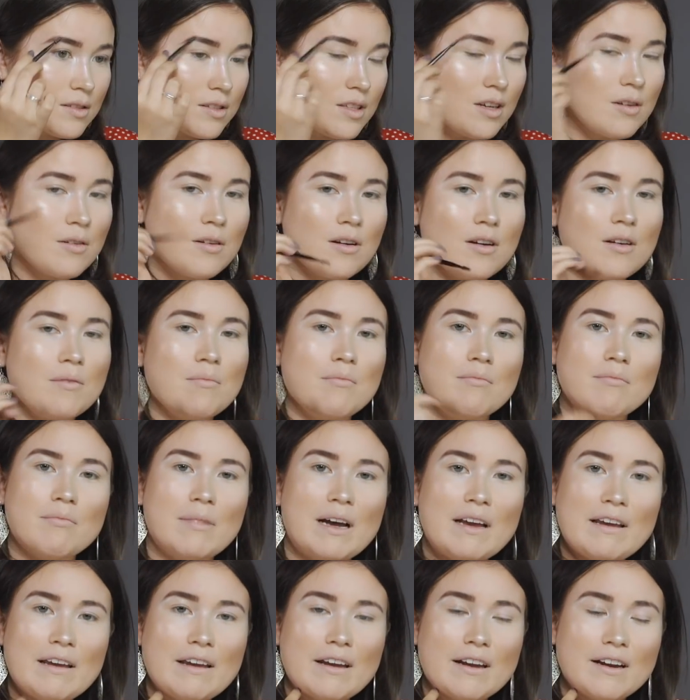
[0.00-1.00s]
So
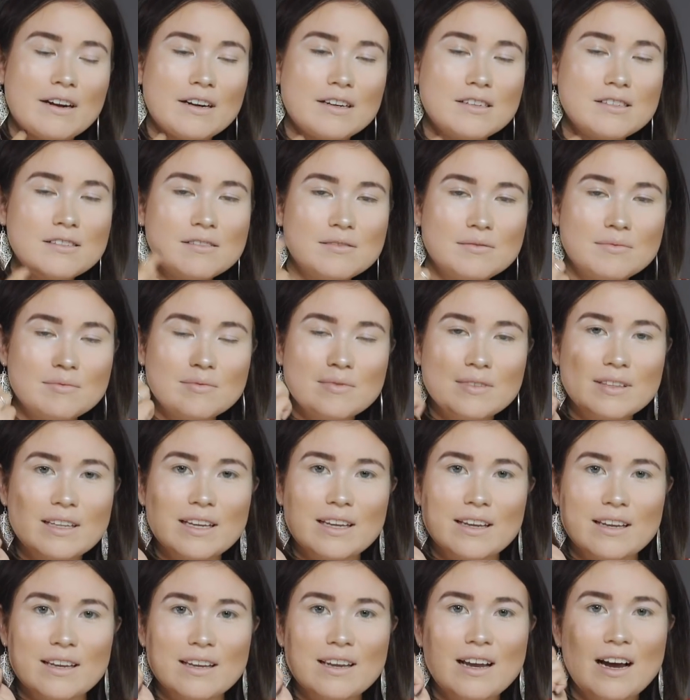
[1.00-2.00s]
my hairs,
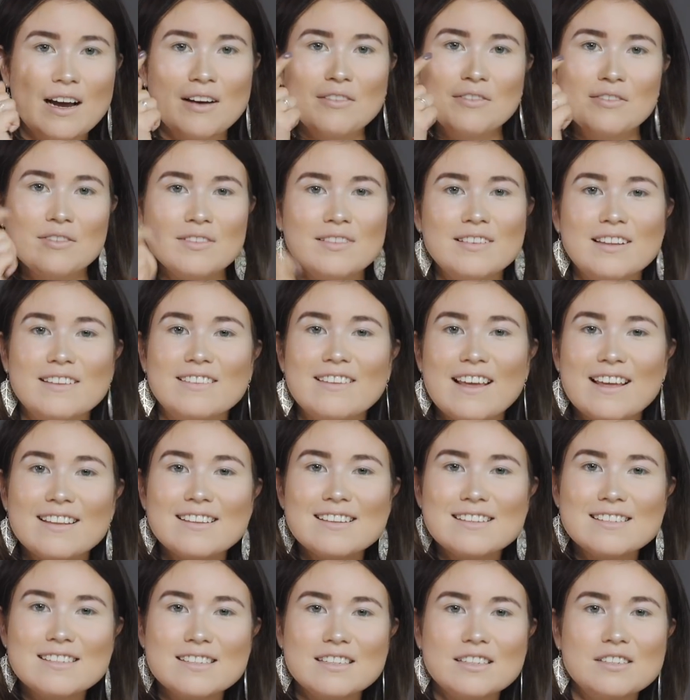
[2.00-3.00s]
they have the
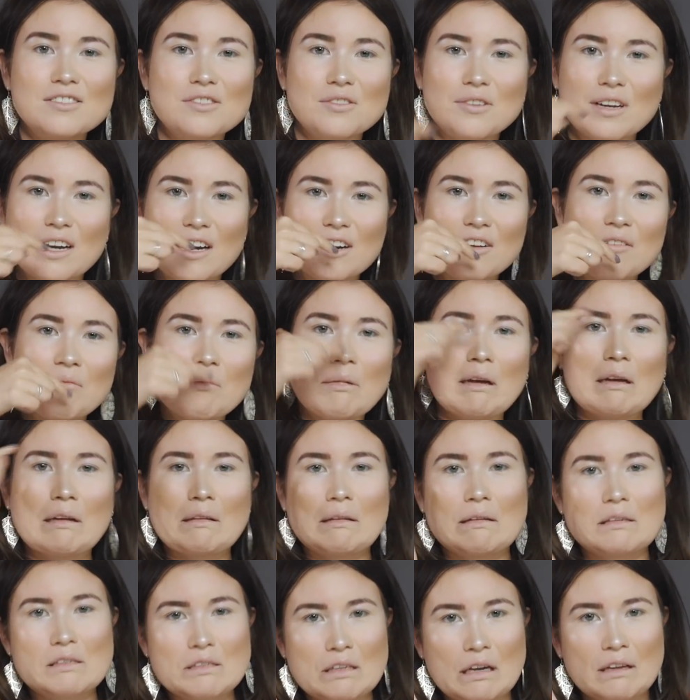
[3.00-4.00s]
tendency to kind of make
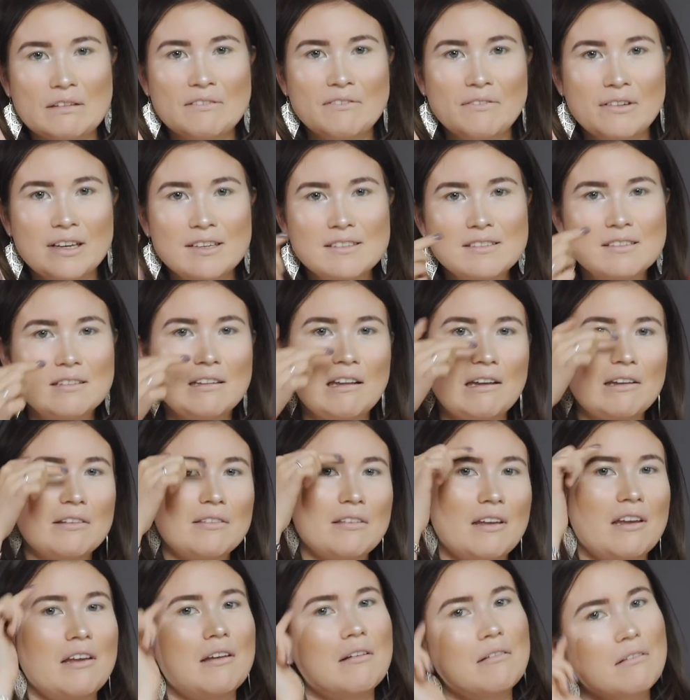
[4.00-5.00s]
the sad face, like
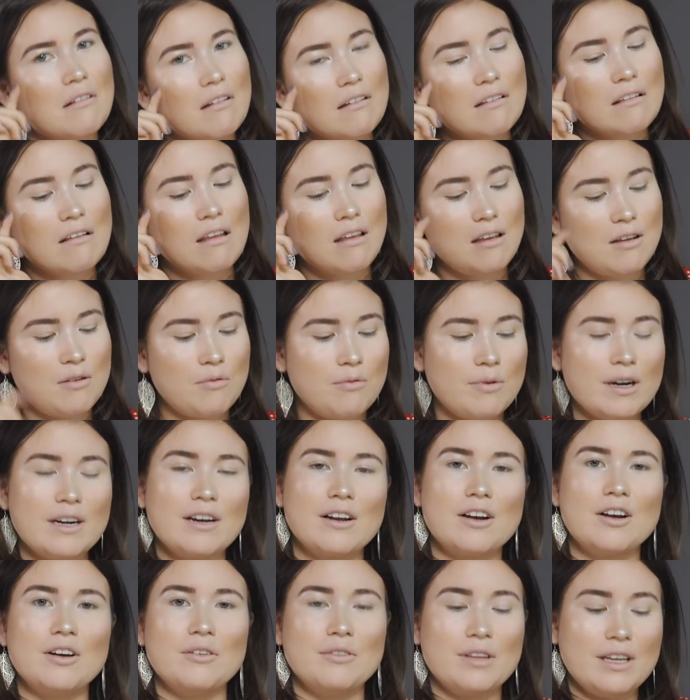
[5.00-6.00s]
they want
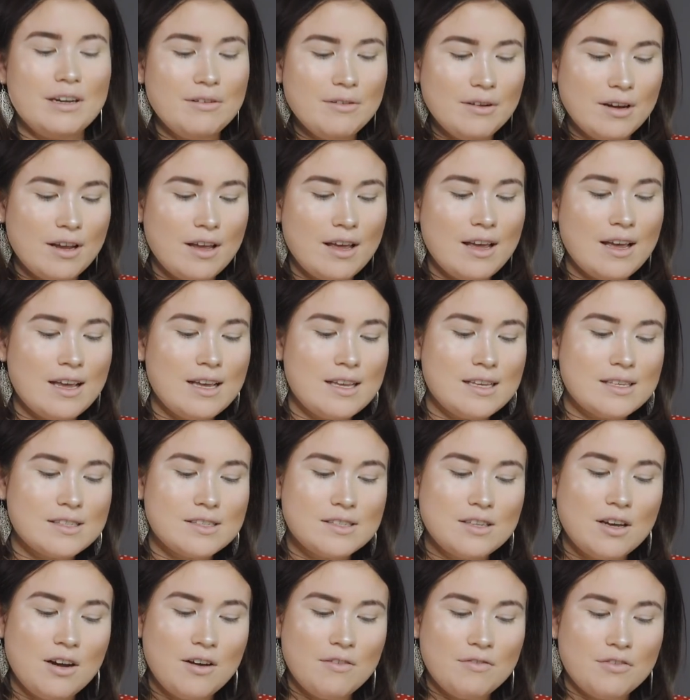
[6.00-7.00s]
to go down.
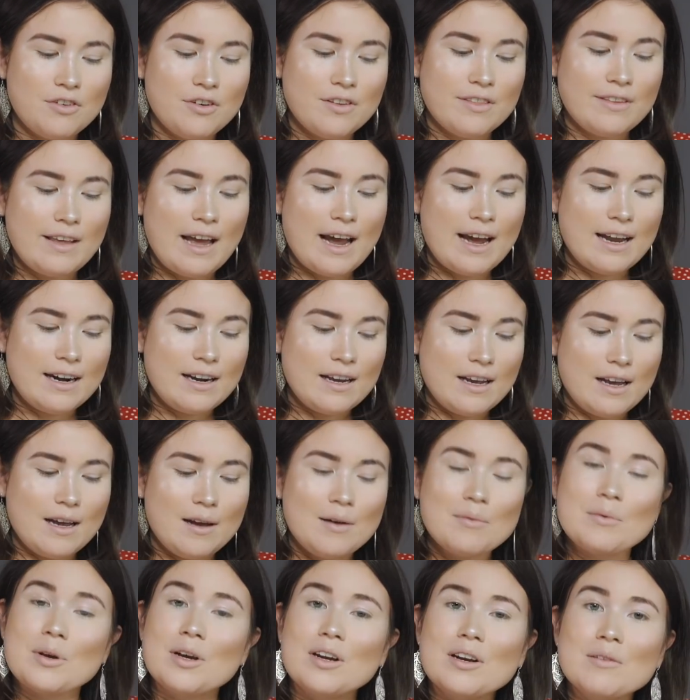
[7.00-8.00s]
So for that,
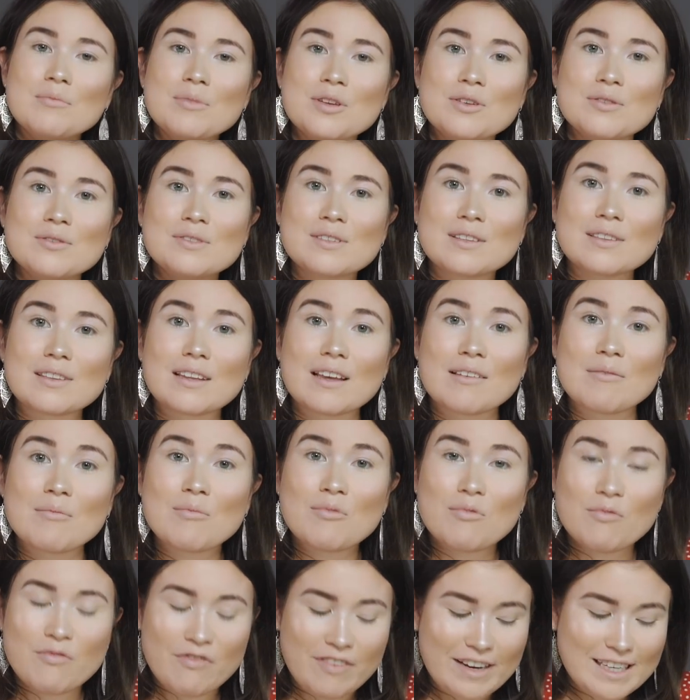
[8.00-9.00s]
I'm gonna be using the
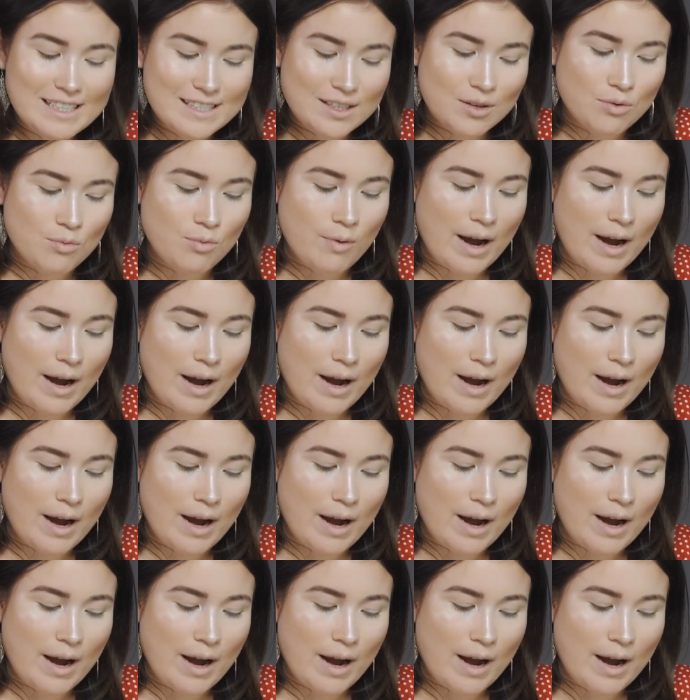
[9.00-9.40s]
fixing